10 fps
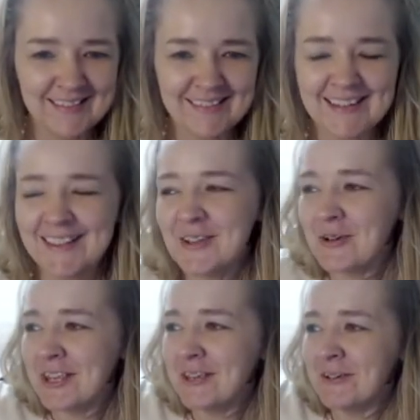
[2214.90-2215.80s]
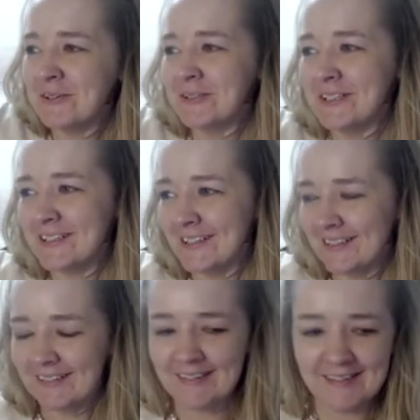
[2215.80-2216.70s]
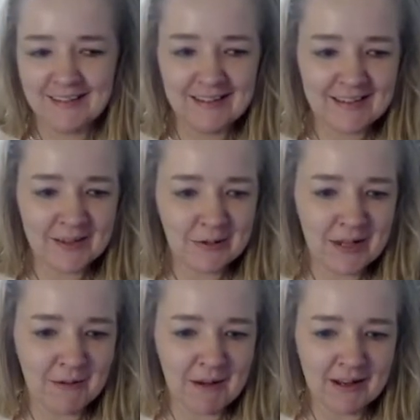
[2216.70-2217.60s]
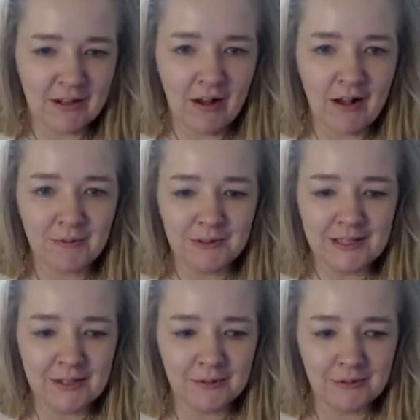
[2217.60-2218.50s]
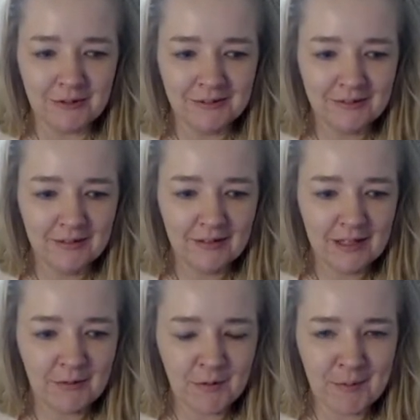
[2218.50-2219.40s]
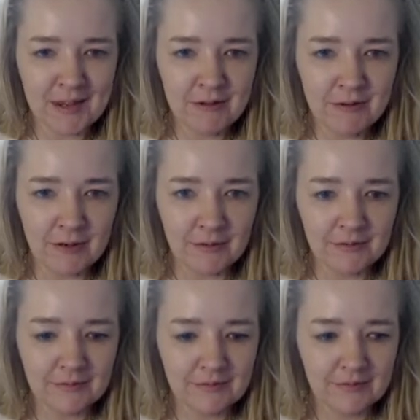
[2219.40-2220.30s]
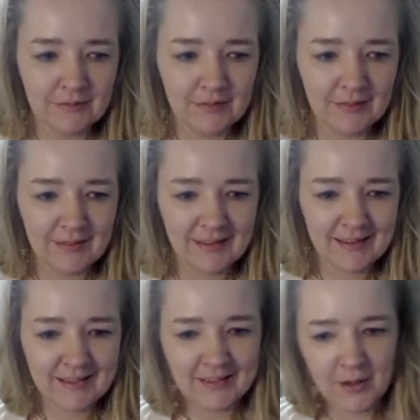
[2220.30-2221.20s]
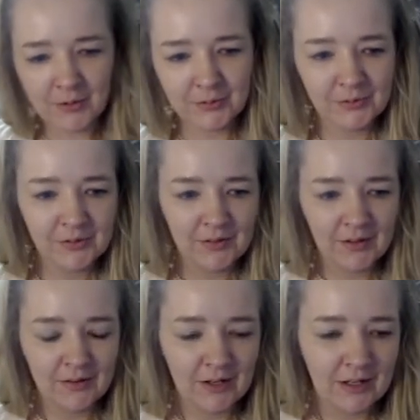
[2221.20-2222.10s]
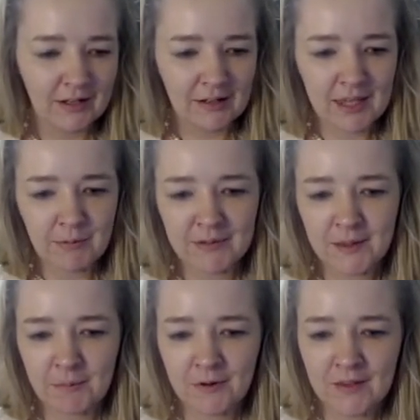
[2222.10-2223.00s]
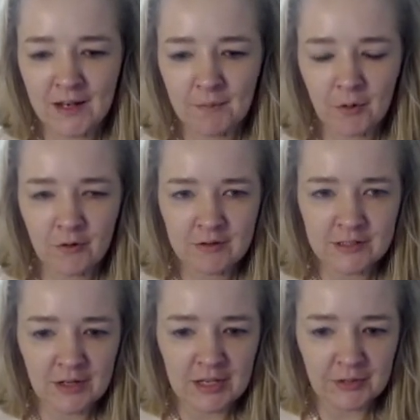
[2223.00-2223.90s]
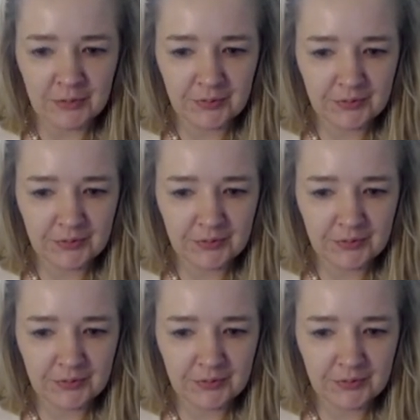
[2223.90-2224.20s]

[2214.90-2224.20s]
That's so cute! Soaking wet and awkwardly cool. He was my hero. So, he was the person important to you.